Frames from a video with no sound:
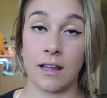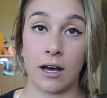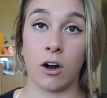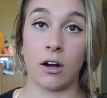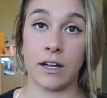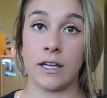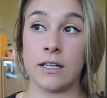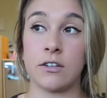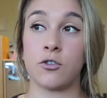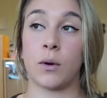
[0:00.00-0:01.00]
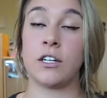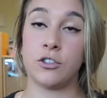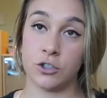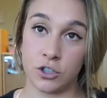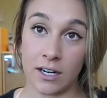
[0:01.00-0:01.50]
that are in Sweat It
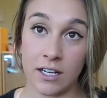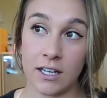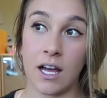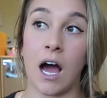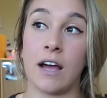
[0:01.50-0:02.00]
to Shred It,